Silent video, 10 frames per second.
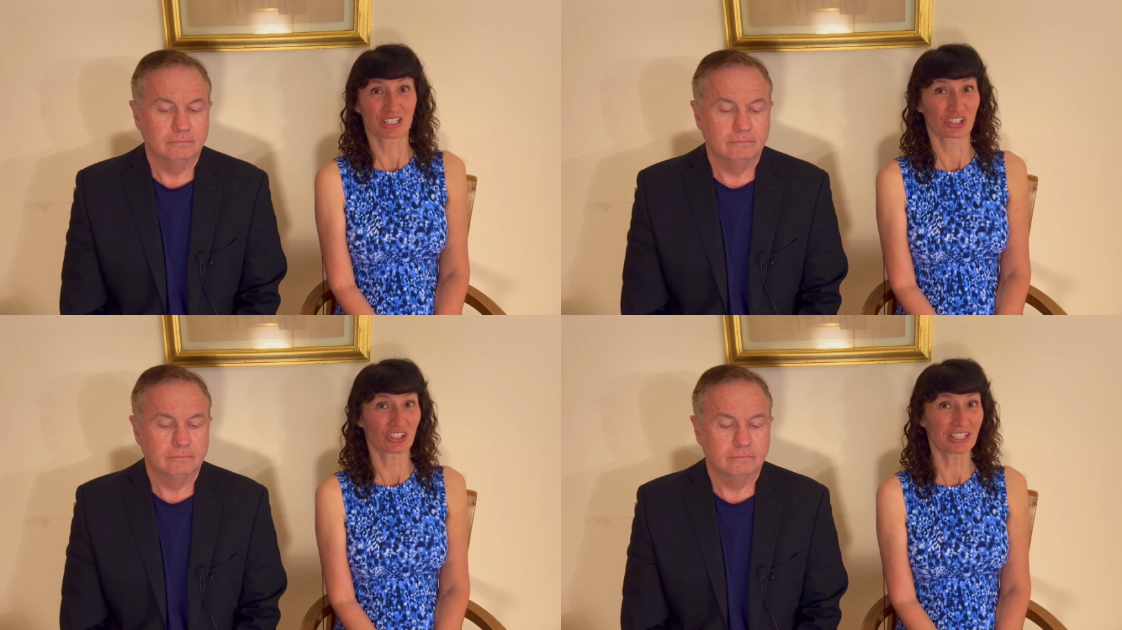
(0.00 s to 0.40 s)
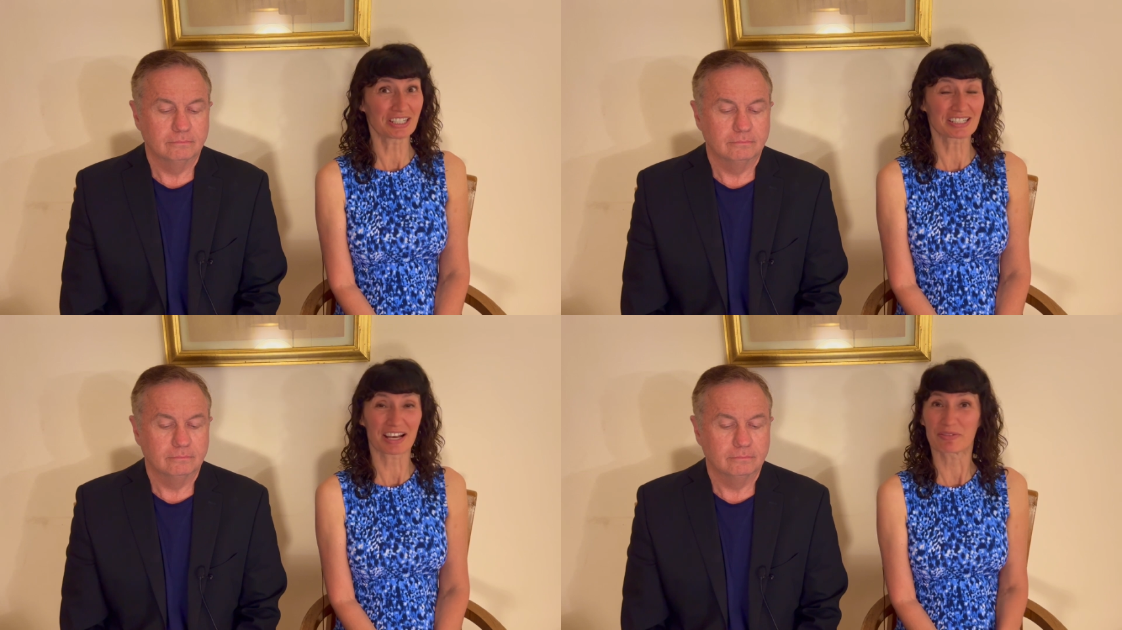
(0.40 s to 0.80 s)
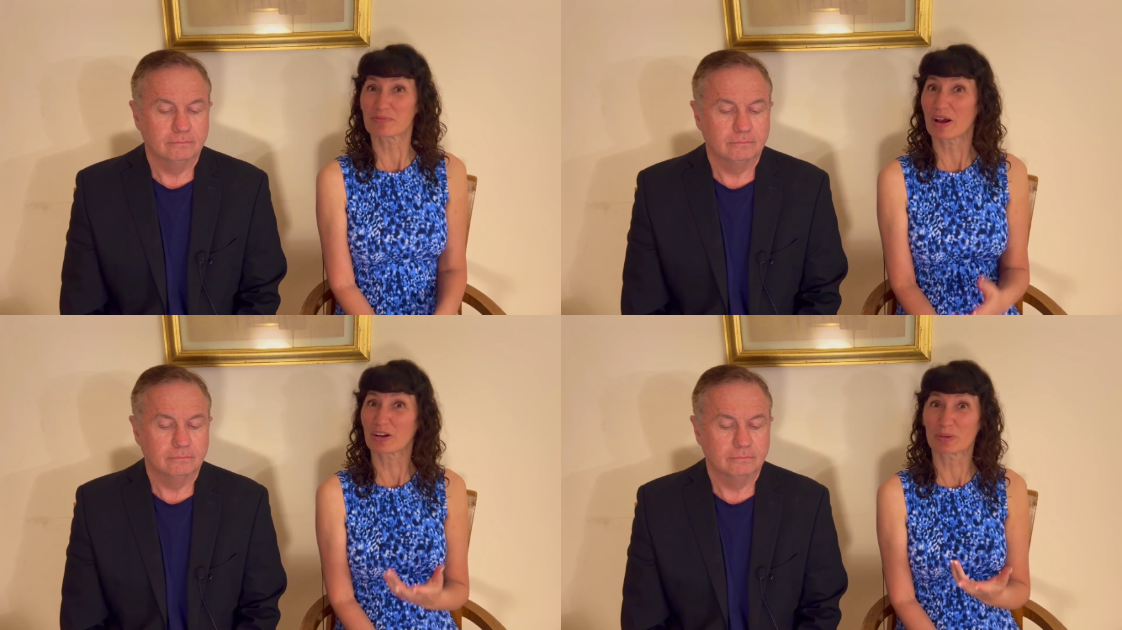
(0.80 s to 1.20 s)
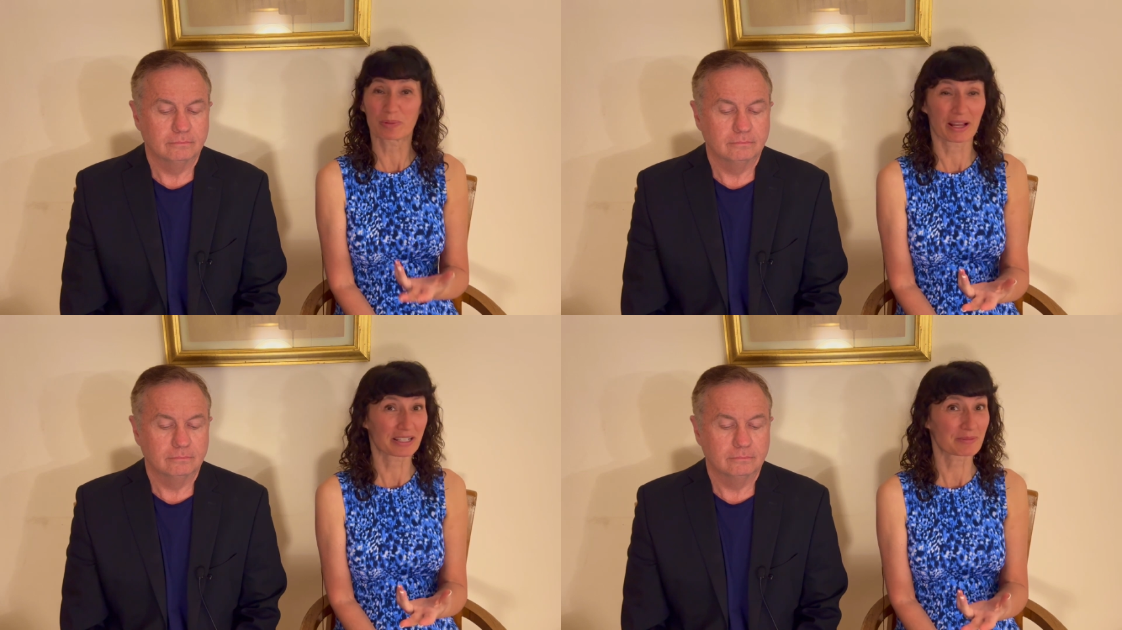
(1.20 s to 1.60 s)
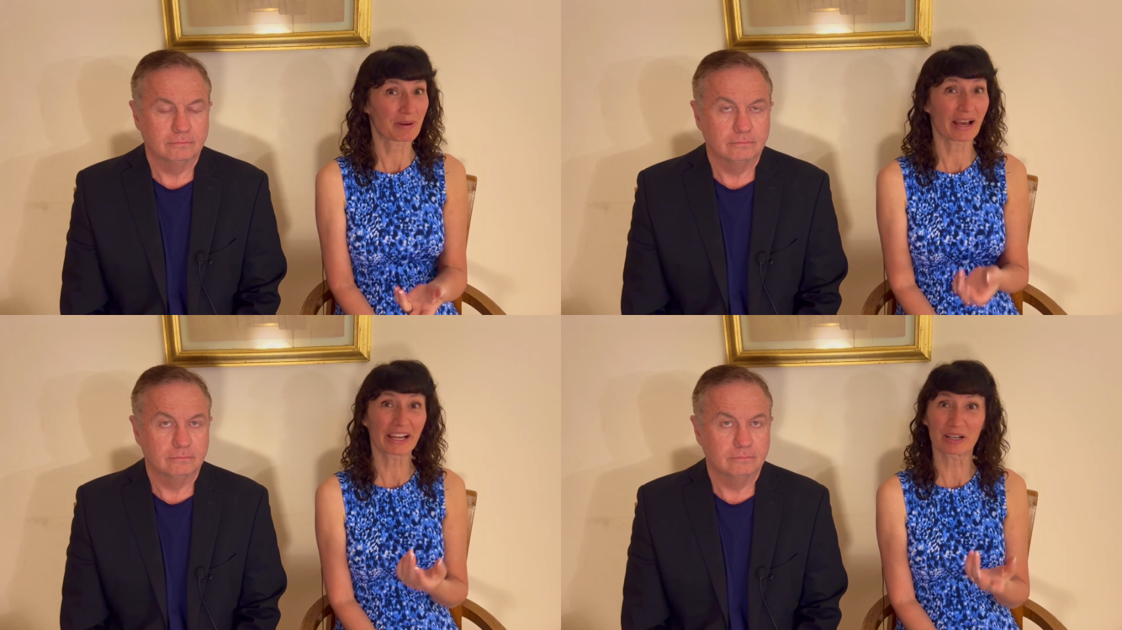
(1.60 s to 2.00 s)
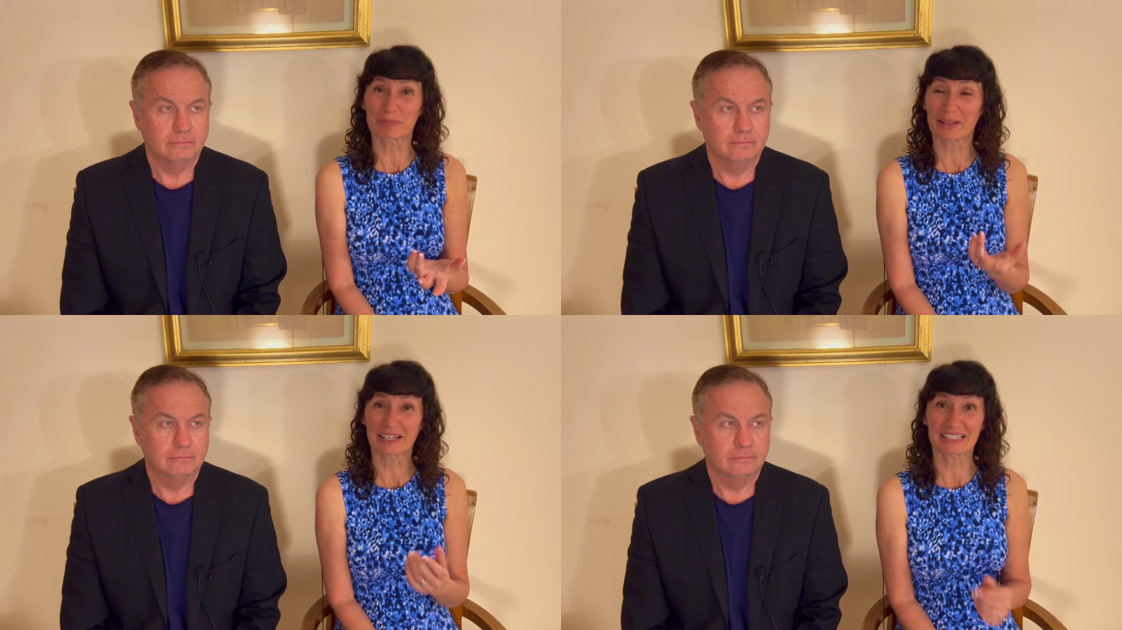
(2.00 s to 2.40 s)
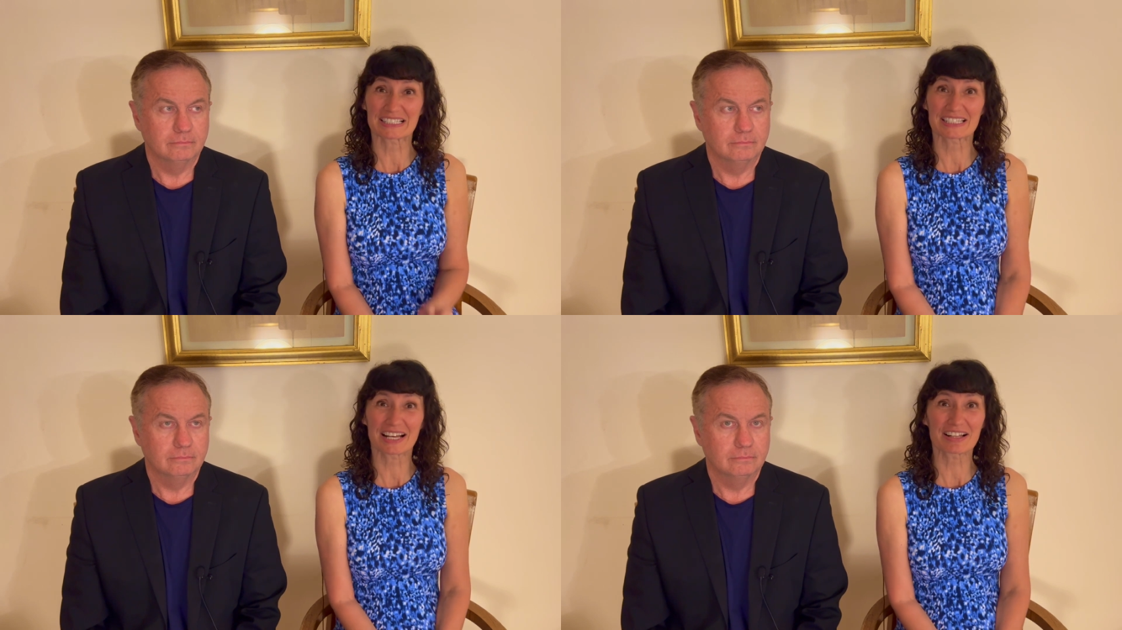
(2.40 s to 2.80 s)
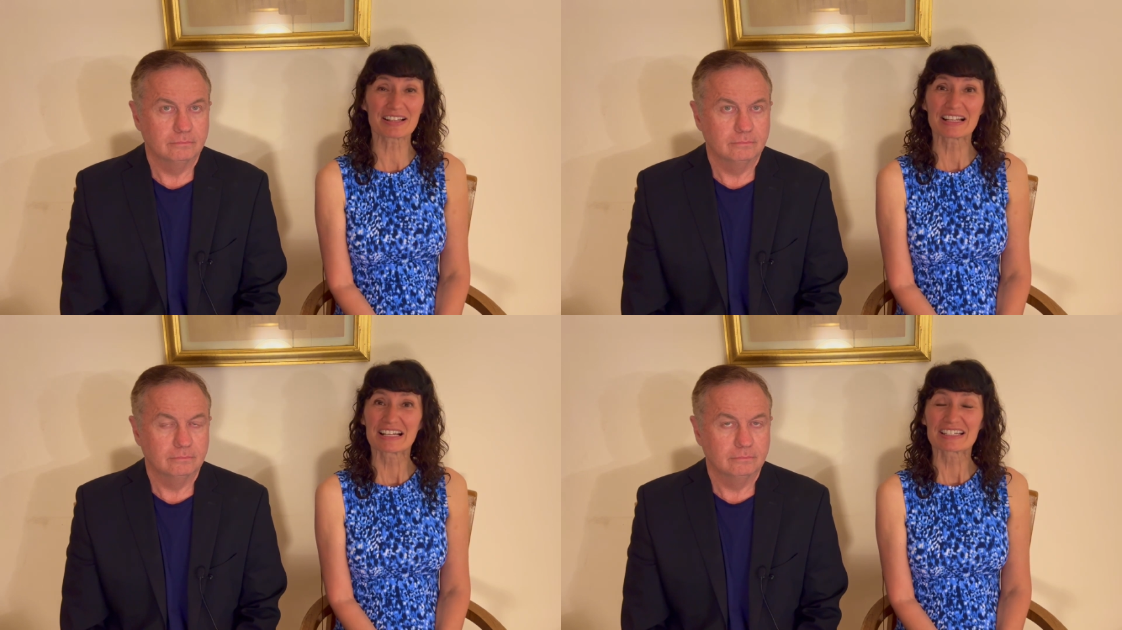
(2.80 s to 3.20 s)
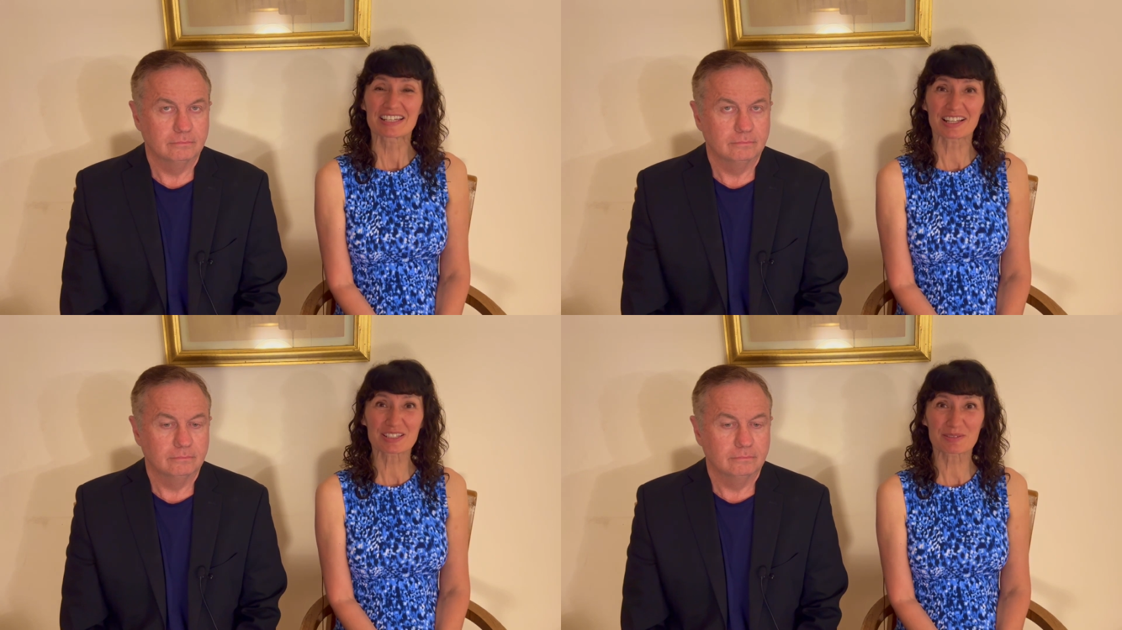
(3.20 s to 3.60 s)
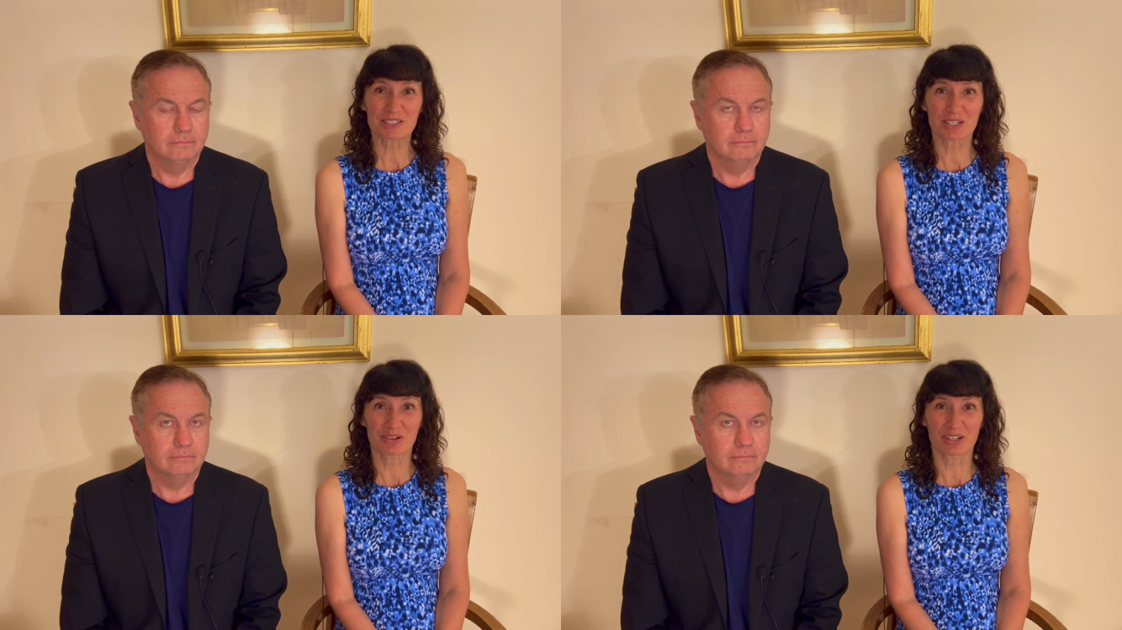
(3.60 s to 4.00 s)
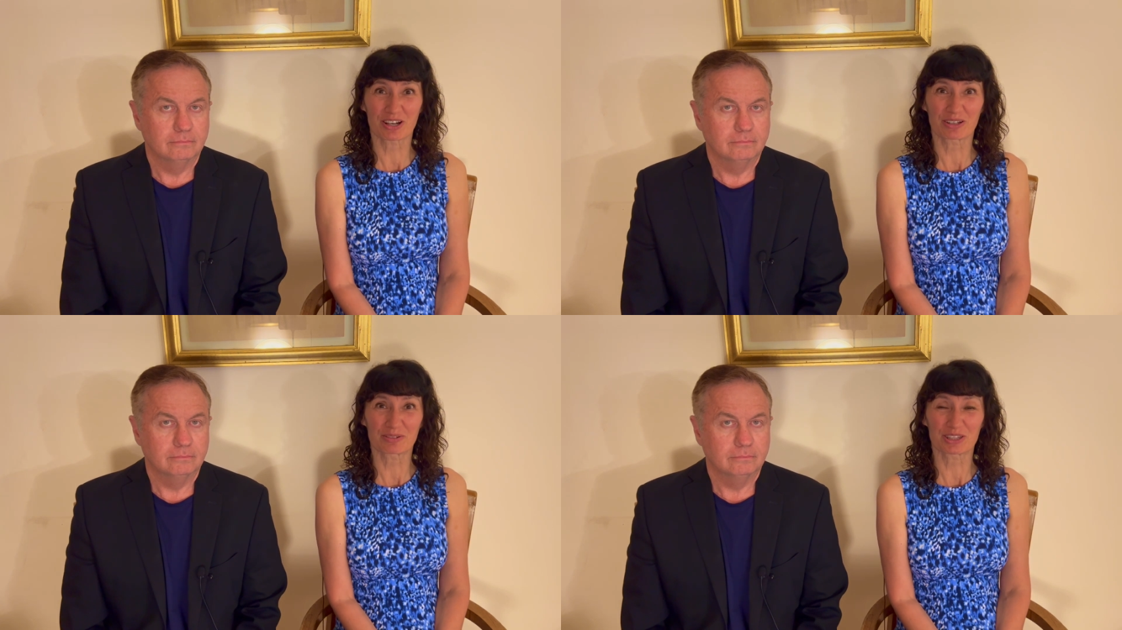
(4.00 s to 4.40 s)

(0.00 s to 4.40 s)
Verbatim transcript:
Speaker 1: good? Are you planning to buy? Are you planning to sell? Tell us what's going on with